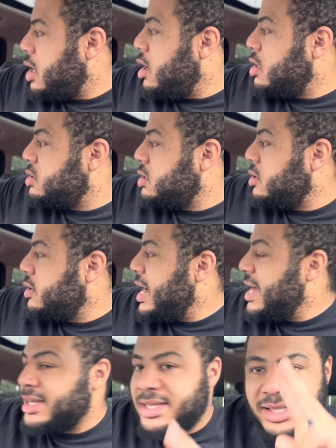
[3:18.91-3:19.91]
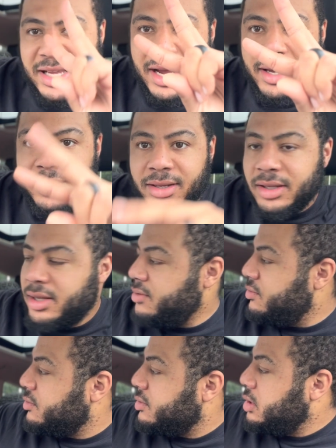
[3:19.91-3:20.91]
also got a second
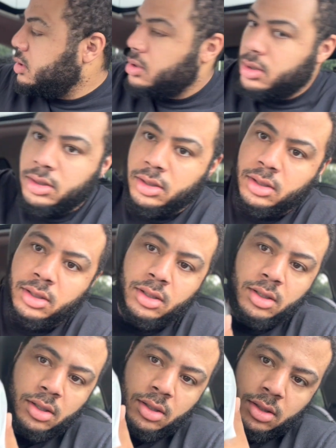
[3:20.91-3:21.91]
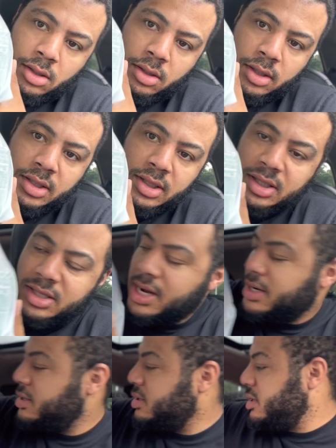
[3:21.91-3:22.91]
delivery. This is a
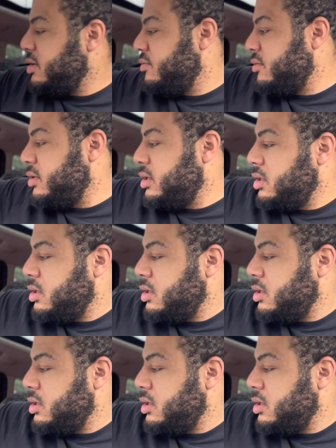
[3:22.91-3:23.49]
second delivery.